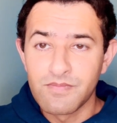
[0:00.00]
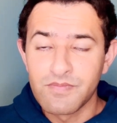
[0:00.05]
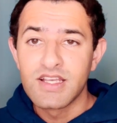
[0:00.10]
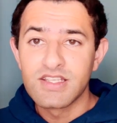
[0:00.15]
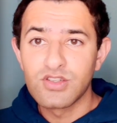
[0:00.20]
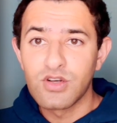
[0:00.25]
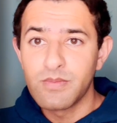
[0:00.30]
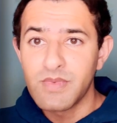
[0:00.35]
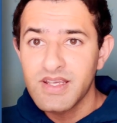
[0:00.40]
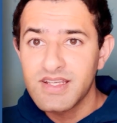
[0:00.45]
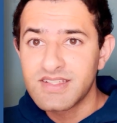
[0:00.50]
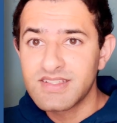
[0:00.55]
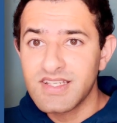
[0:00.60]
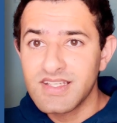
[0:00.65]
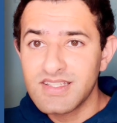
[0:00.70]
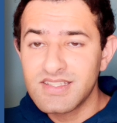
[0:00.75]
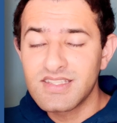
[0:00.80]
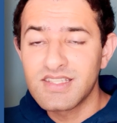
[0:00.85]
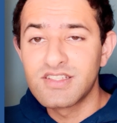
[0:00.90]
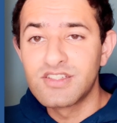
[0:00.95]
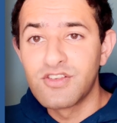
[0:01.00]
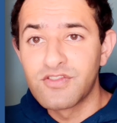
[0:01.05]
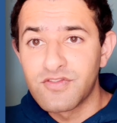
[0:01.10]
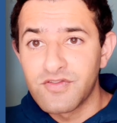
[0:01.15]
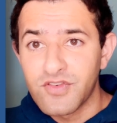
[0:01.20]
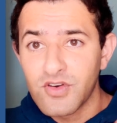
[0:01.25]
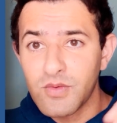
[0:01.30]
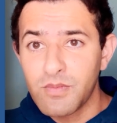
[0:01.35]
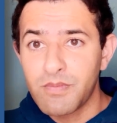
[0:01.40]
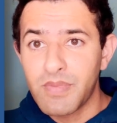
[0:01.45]
So it makes sense to
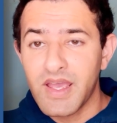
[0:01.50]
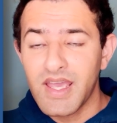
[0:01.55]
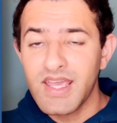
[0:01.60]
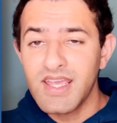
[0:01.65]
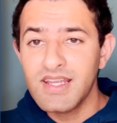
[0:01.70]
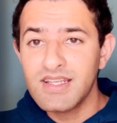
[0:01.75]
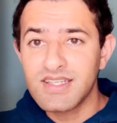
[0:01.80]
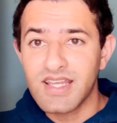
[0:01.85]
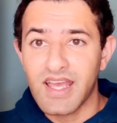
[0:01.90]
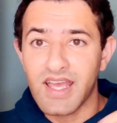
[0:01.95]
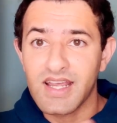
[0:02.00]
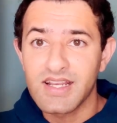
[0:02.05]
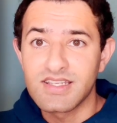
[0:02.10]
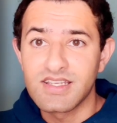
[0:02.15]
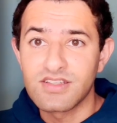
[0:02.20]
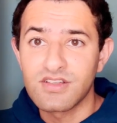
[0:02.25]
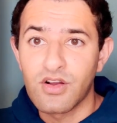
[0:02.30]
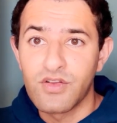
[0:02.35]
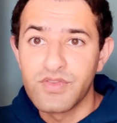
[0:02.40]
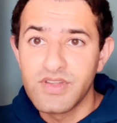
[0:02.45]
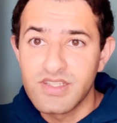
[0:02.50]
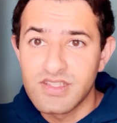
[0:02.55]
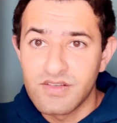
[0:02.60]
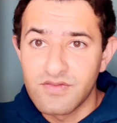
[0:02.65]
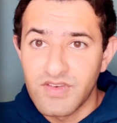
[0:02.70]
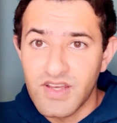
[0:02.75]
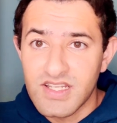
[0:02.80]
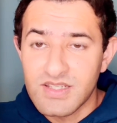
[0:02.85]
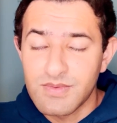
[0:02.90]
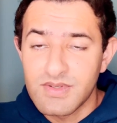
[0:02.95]
defer paying taxes on these
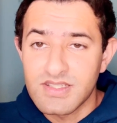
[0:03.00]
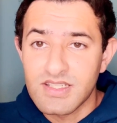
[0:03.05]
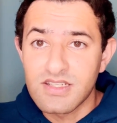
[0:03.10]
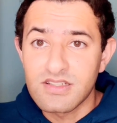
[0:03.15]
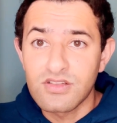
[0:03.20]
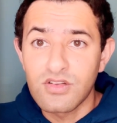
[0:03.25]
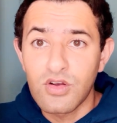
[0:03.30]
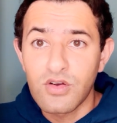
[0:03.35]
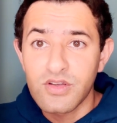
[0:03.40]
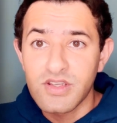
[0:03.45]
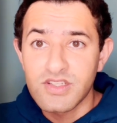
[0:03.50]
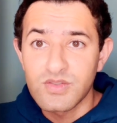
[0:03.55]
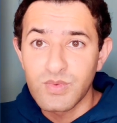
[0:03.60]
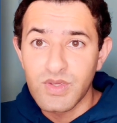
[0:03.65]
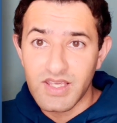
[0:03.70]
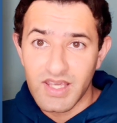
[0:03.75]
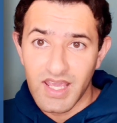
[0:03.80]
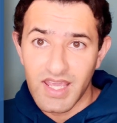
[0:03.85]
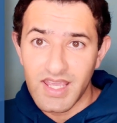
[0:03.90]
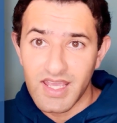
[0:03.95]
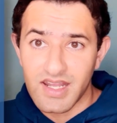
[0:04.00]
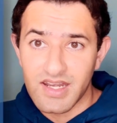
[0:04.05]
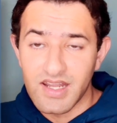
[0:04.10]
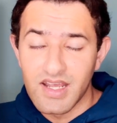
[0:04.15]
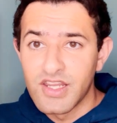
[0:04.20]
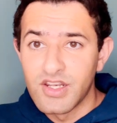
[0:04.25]
investments as long as we can.